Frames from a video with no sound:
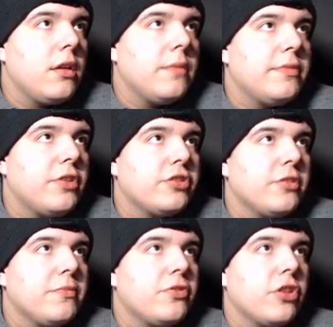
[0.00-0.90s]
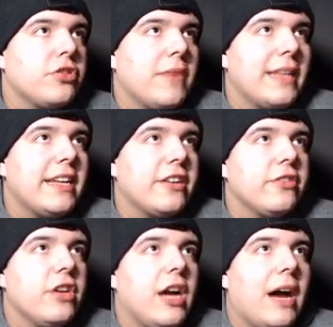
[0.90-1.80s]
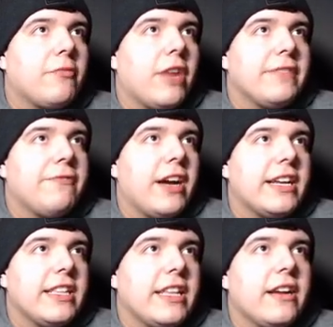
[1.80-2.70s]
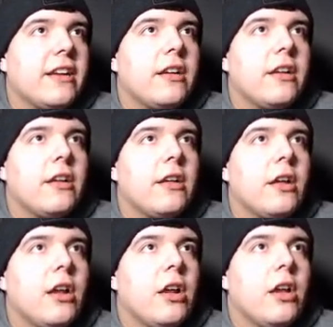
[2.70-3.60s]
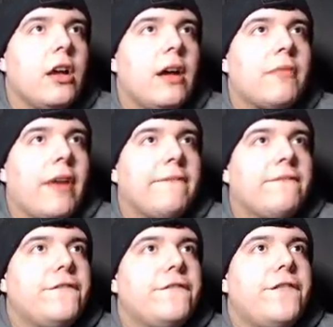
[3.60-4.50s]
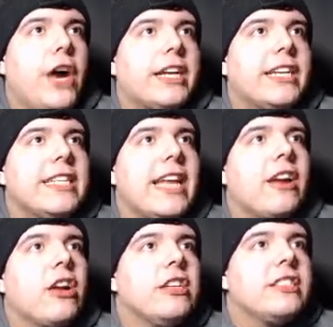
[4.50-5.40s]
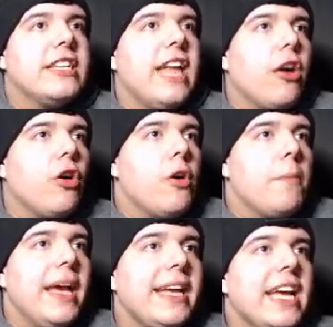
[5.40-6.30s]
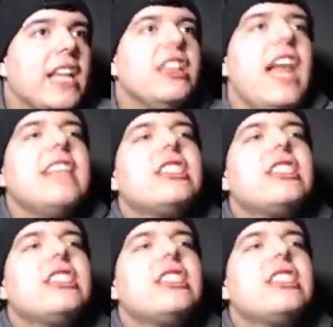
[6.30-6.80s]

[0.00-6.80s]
Throw it to him. Throw it to him. I dare you. I'm right fucking there. I'm right fucking there. Sendejo, pick it. Let's